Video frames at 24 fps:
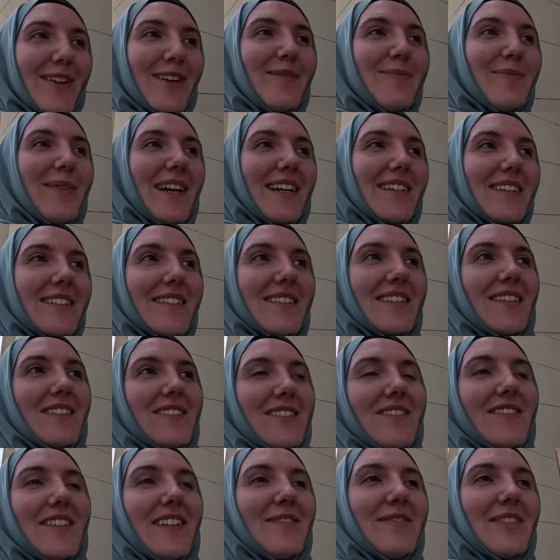come back to
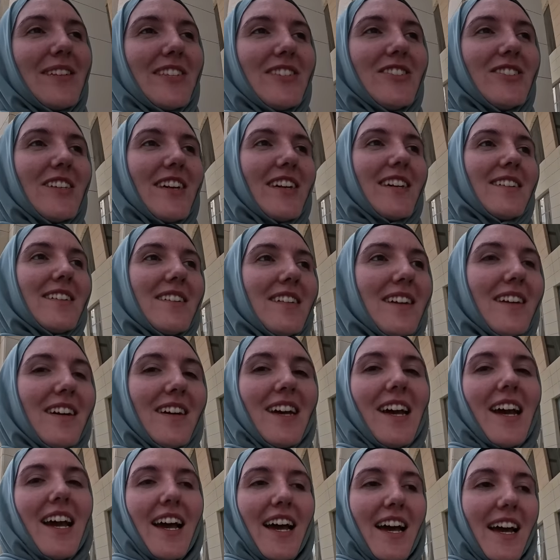Saudi Arabia,
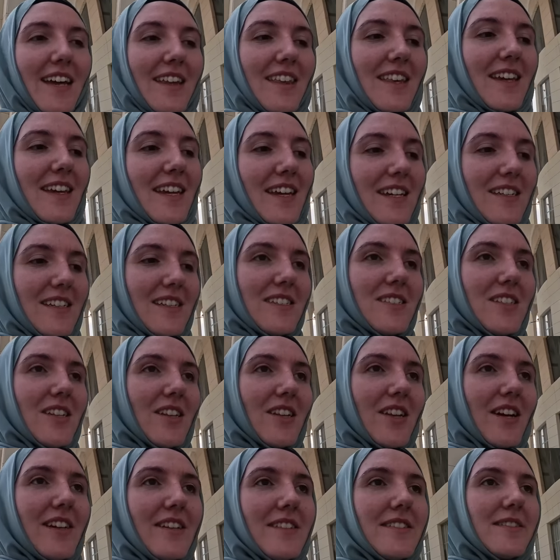inshallah, I think I need to
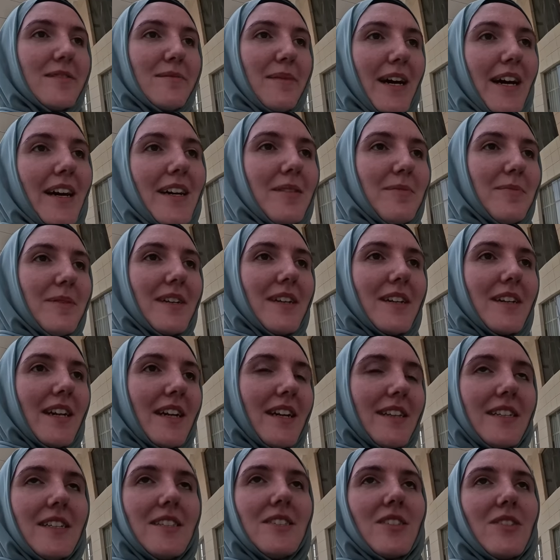learn some Arabic.
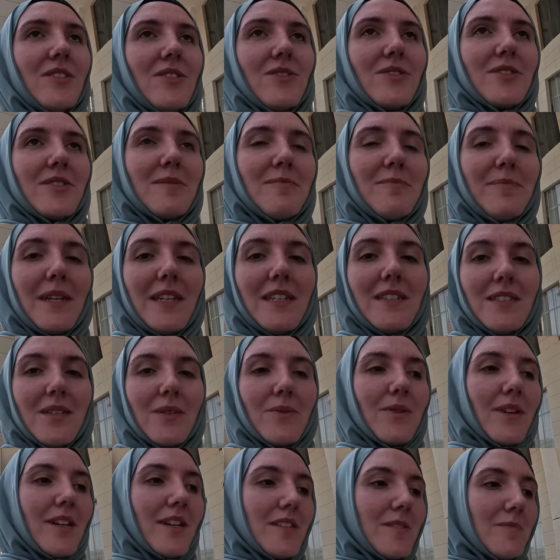I need to know some
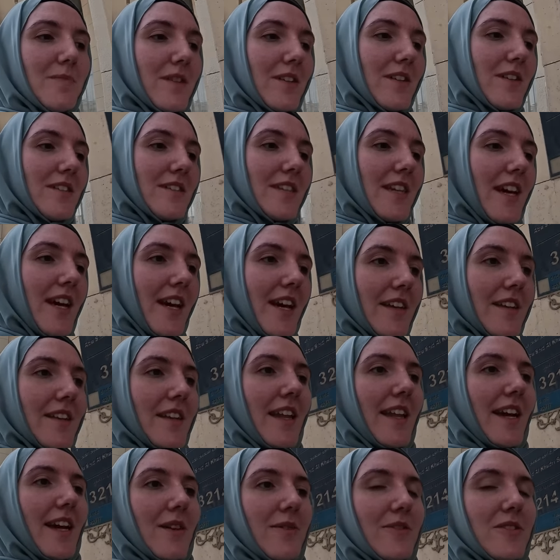basic words because the
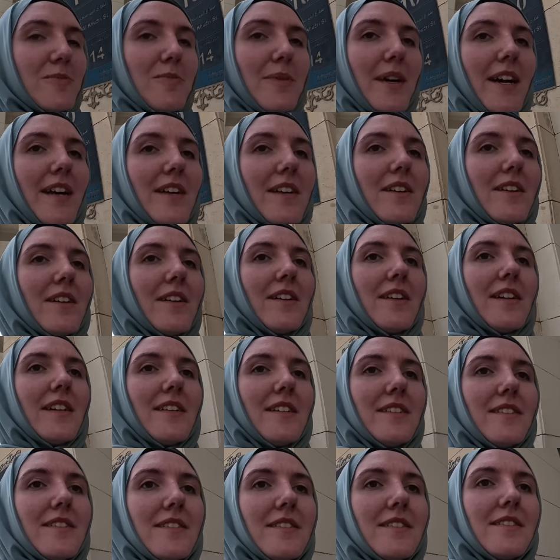language barrier
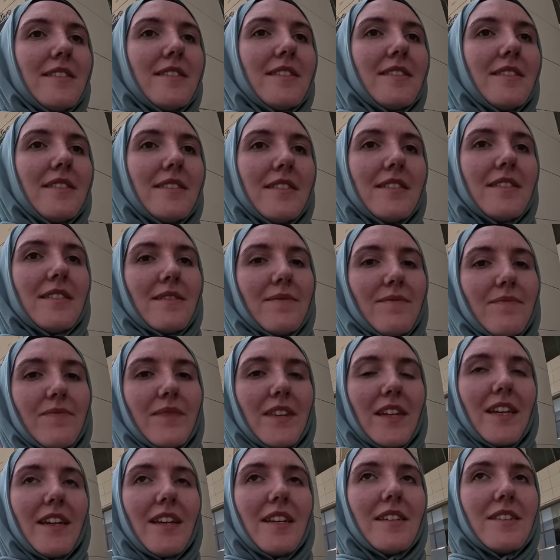is
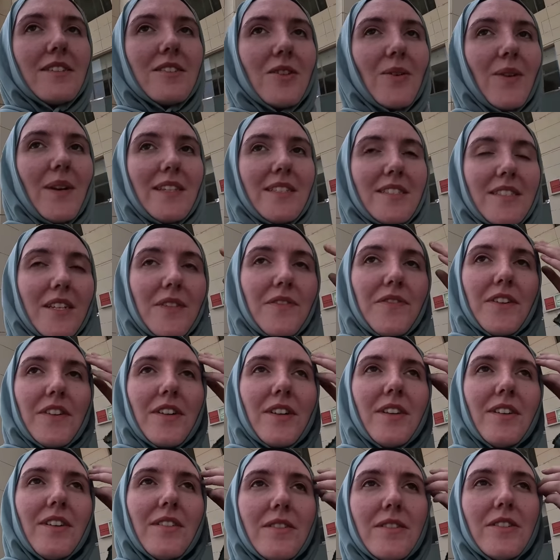quite
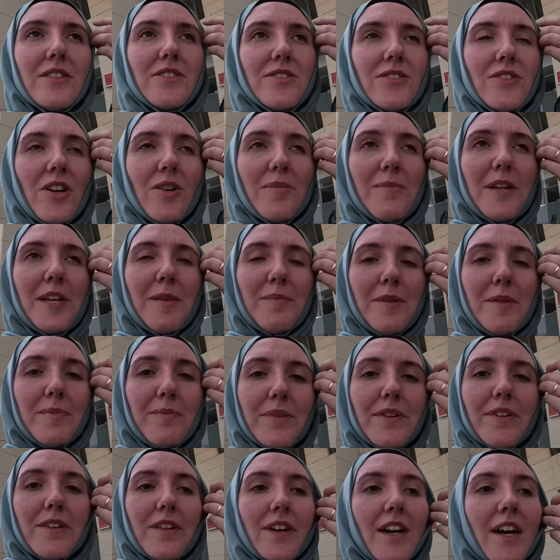difficult. There's not many
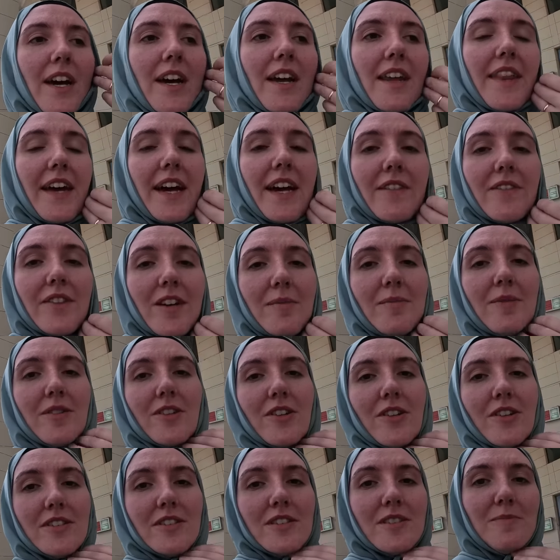people that I've come
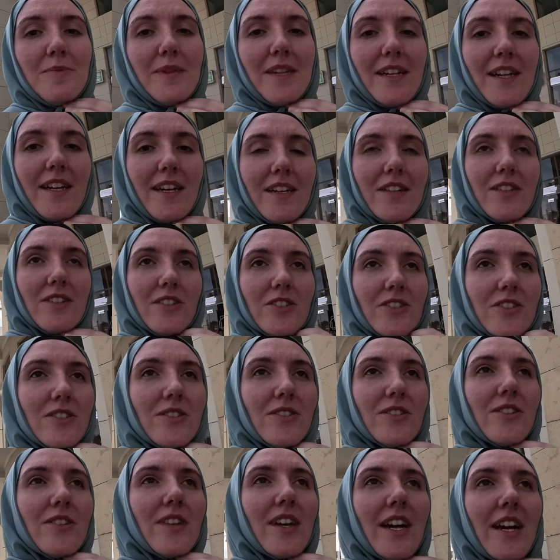across that speak English,
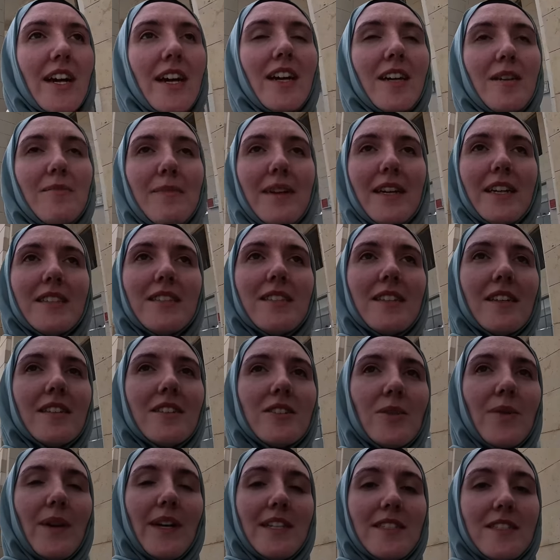so it makes
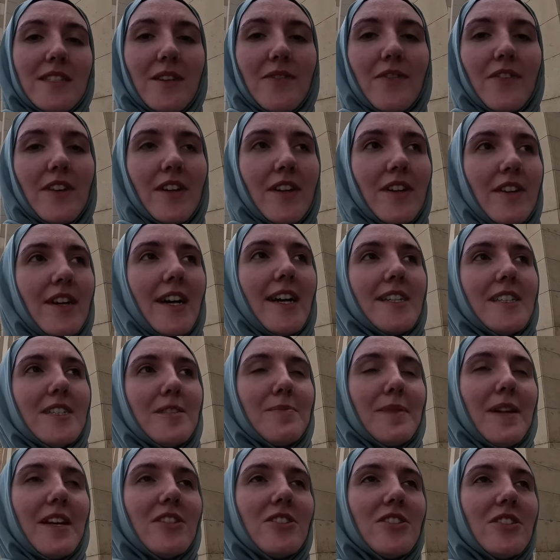things quite difficult. And
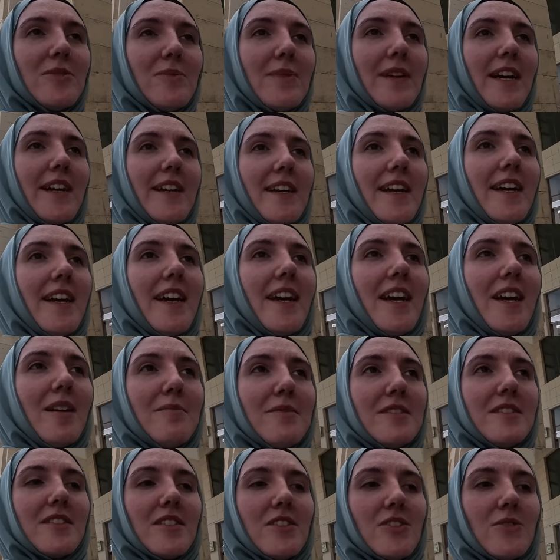especially when
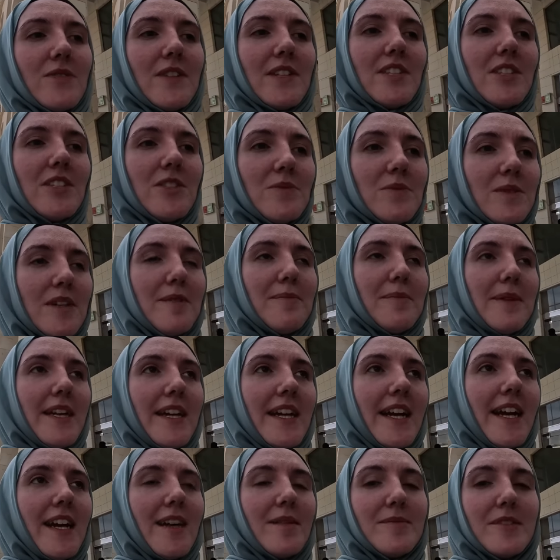I'm in situations where me
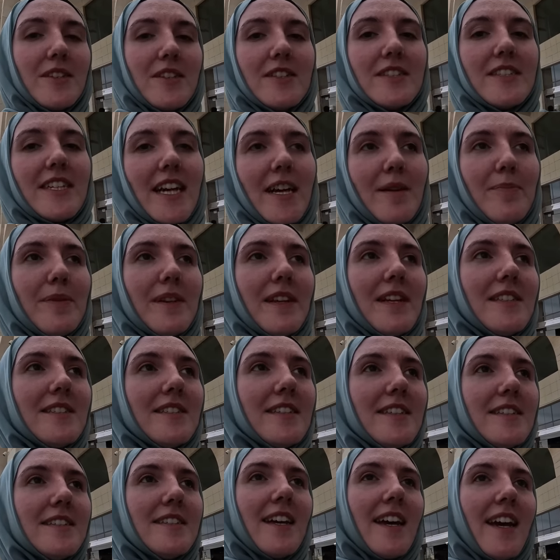and Hamza are
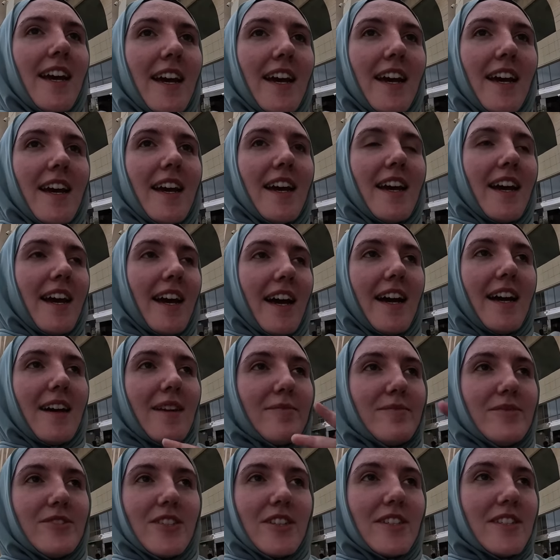separated,
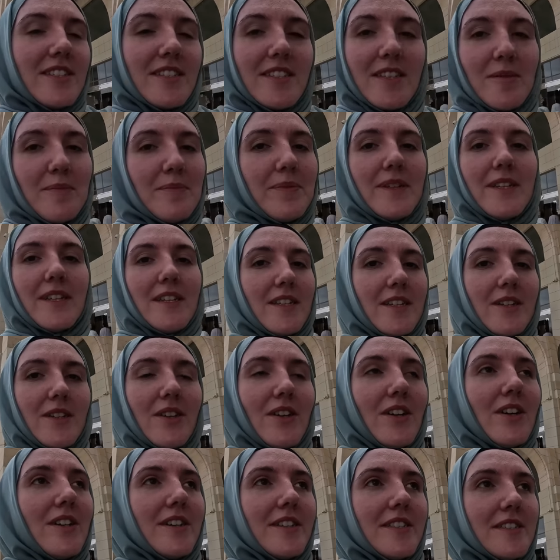I'm just completely
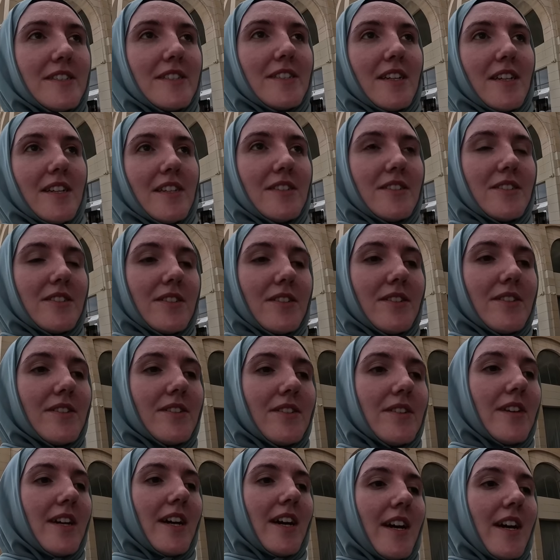lost. So